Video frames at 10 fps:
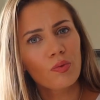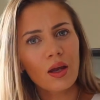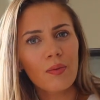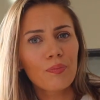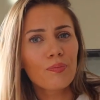
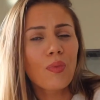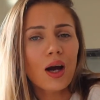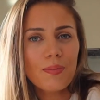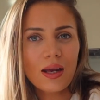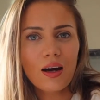it
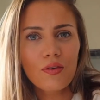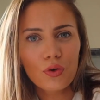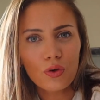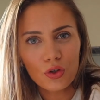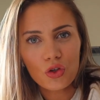might be out of
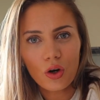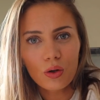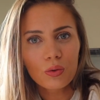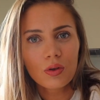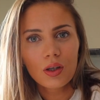your
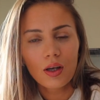control.